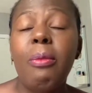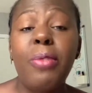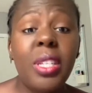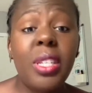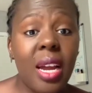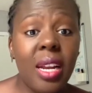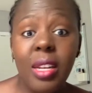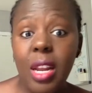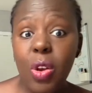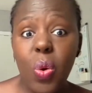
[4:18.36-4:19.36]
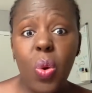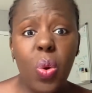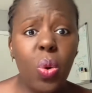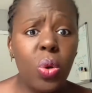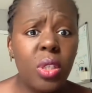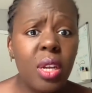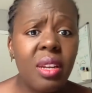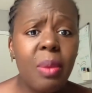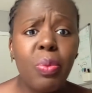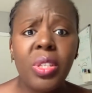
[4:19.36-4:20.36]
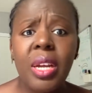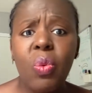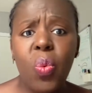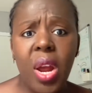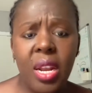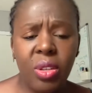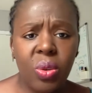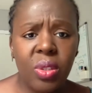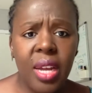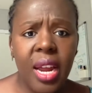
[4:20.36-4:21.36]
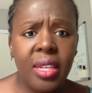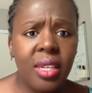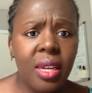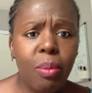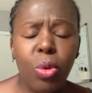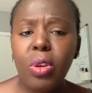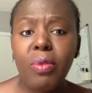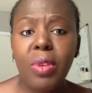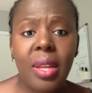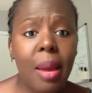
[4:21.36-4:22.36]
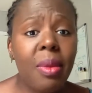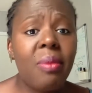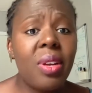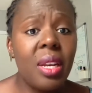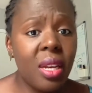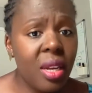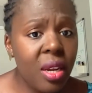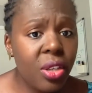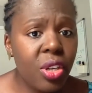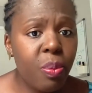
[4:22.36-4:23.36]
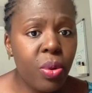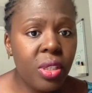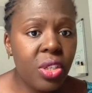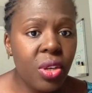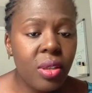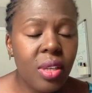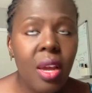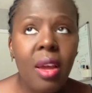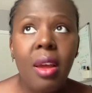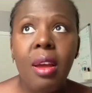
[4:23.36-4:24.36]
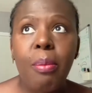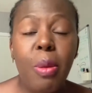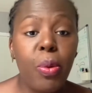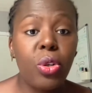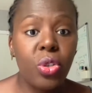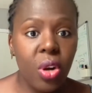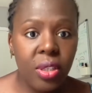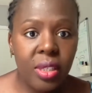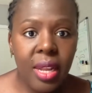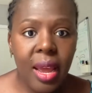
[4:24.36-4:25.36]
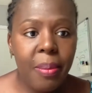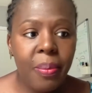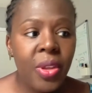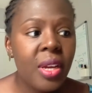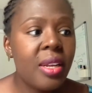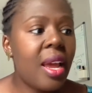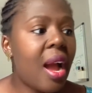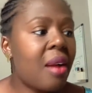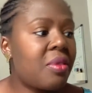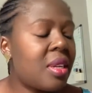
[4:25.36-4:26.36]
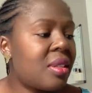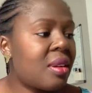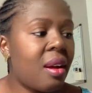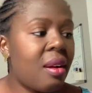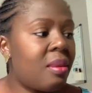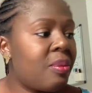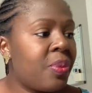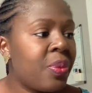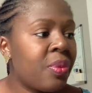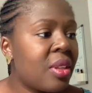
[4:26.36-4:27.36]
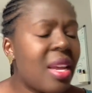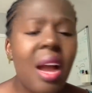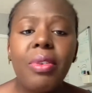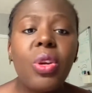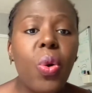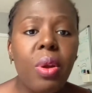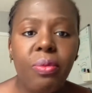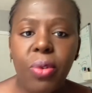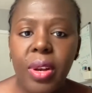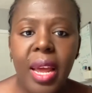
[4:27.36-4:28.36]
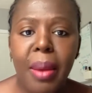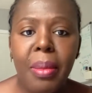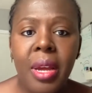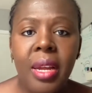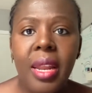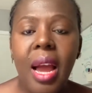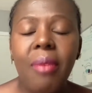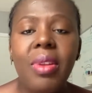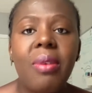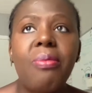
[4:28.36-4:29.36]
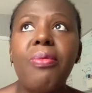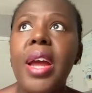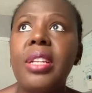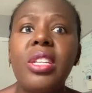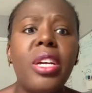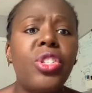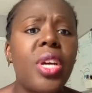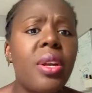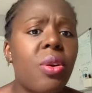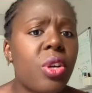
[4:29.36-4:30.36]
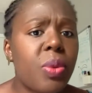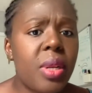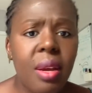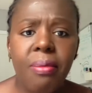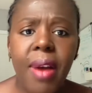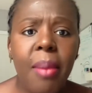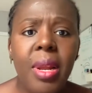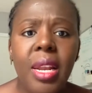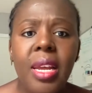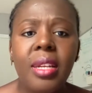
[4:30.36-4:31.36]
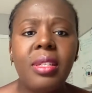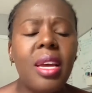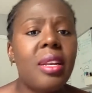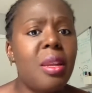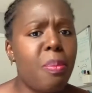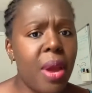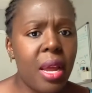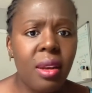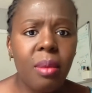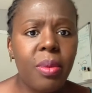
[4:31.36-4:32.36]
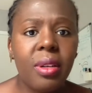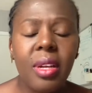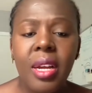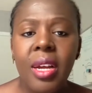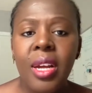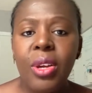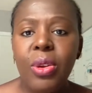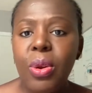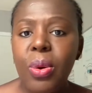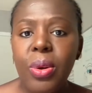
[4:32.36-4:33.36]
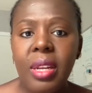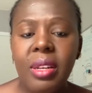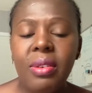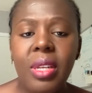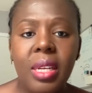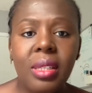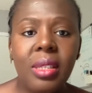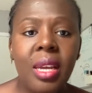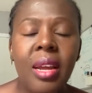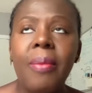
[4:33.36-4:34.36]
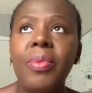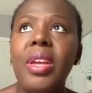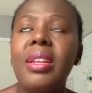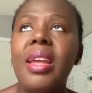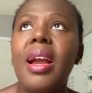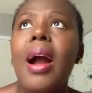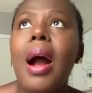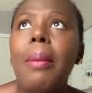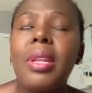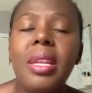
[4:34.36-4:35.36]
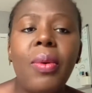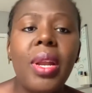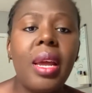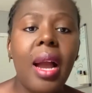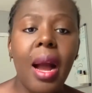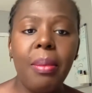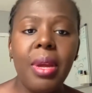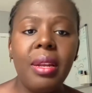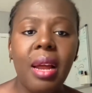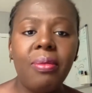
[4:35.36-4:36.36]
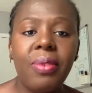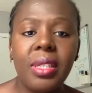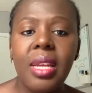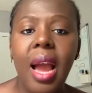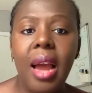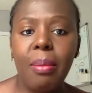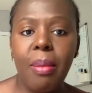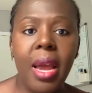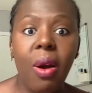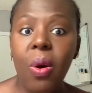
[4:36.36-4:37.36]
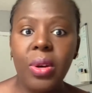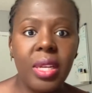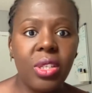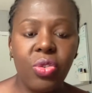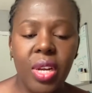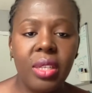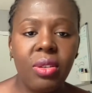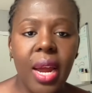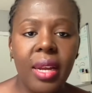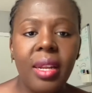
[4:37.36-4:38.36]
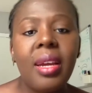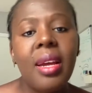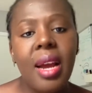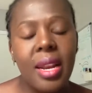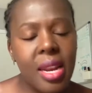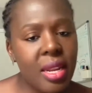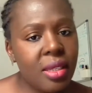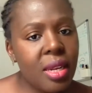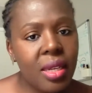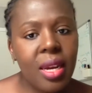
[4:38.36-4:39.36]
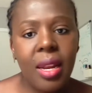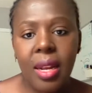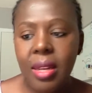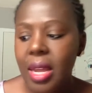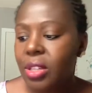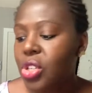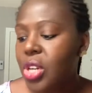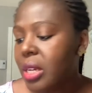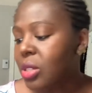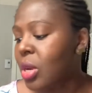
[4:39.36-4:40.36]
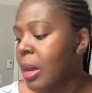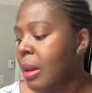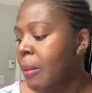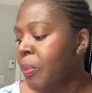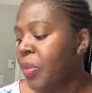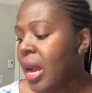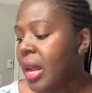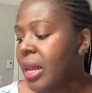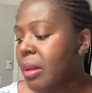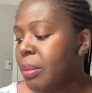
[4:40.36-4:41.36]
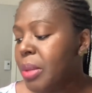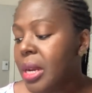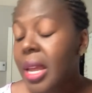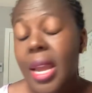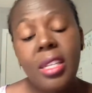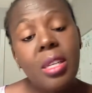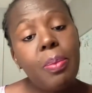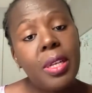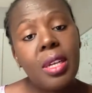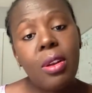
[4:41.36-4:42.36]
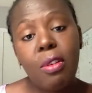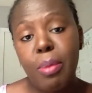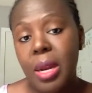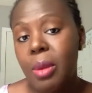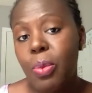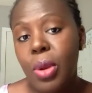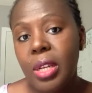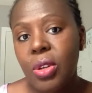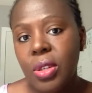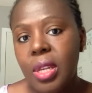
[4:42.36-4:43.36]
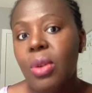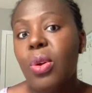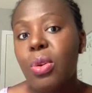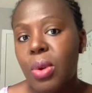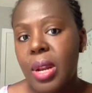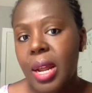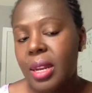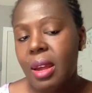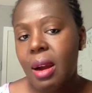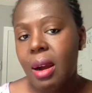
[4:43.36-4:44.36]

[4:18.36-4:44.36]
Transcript: physically they look good, they present well in society. Most of the time, even in leadership positions, people trust them. They have this. They have it going for them. They have their friends. They are generous with their families. They are dependable. They come when they come in. At first, they admire all these traits, right? And then it's later that things change. And then, but 80% of manipulators, they don't know that